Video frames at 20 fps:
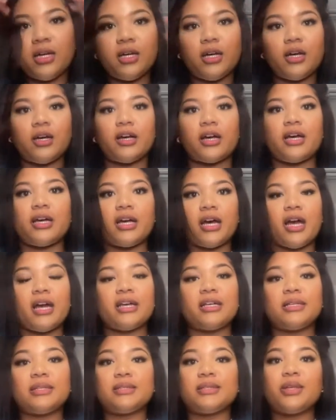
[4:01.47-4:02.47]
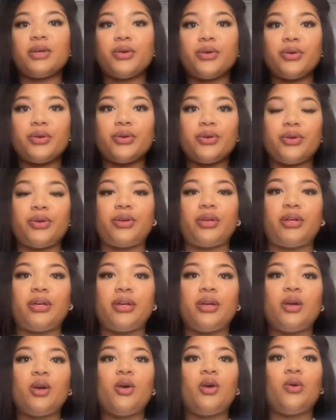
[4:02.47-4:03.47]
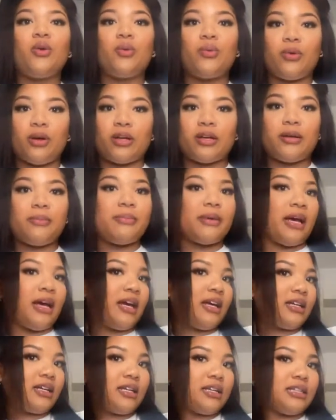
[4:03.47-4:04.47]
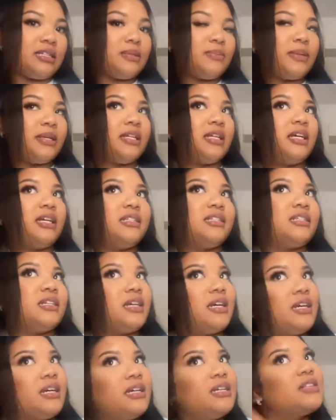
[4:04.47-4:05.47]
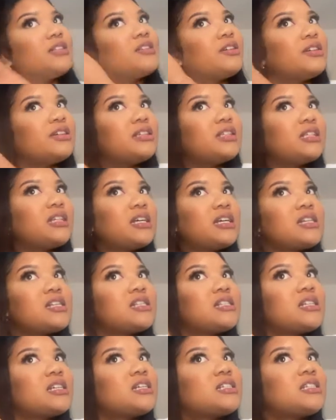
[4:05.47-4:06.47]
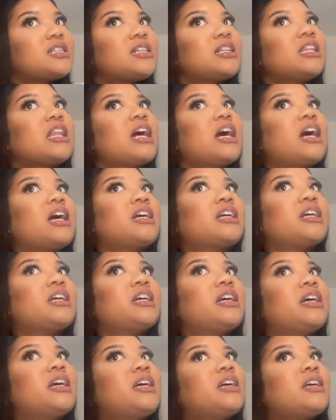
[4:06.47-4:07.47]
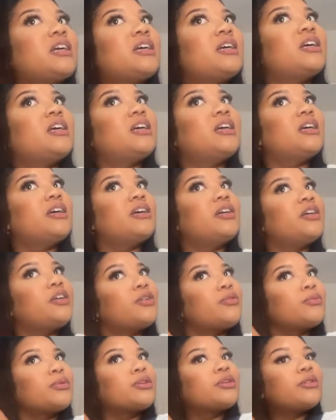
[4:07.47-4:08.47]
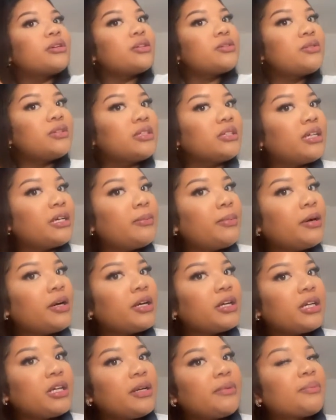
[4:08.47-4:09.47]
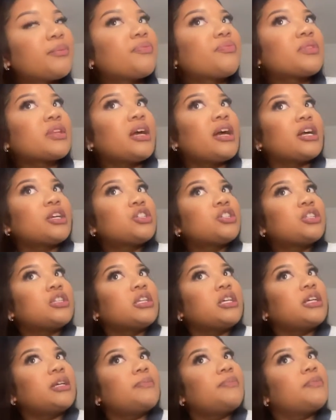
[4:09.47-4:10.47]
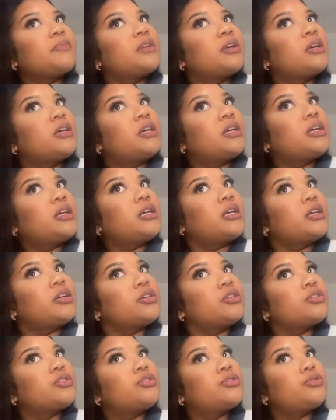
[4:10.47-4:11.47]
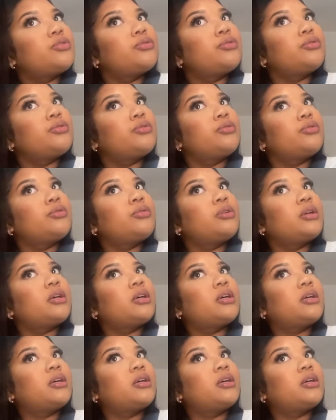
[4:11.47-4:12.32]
Okay, guys. Welcome back. It's been a day. It's currently like 6 o'clock. And we're going to a day party, actually, here soon.